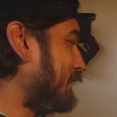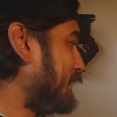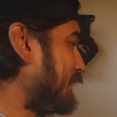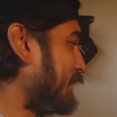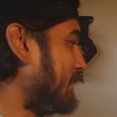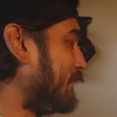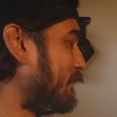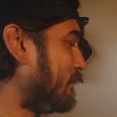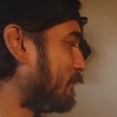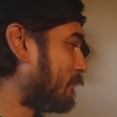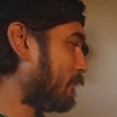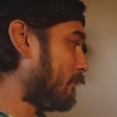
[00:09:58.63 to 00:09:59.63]
So
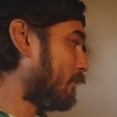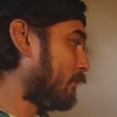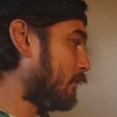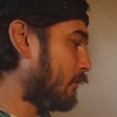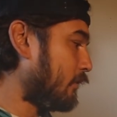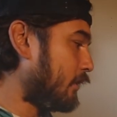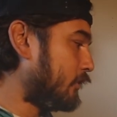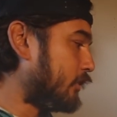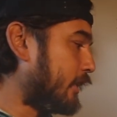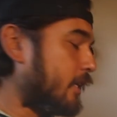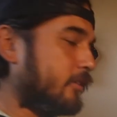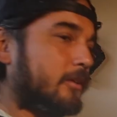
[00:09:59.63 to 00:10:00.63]

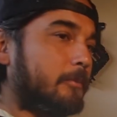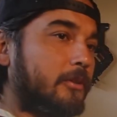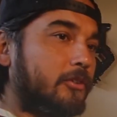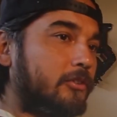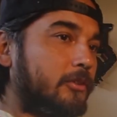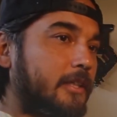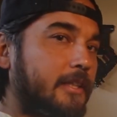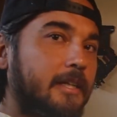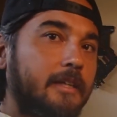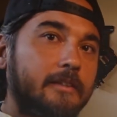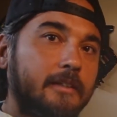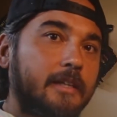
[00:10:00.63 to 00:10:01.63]
check out some of the shooting that
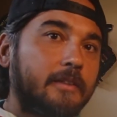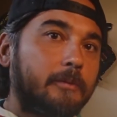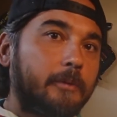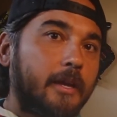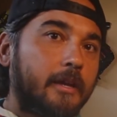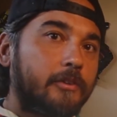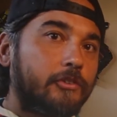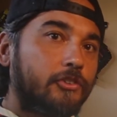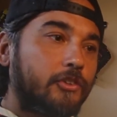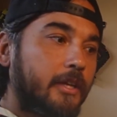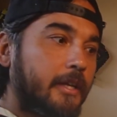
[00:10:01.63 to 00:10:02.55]
I did at the range,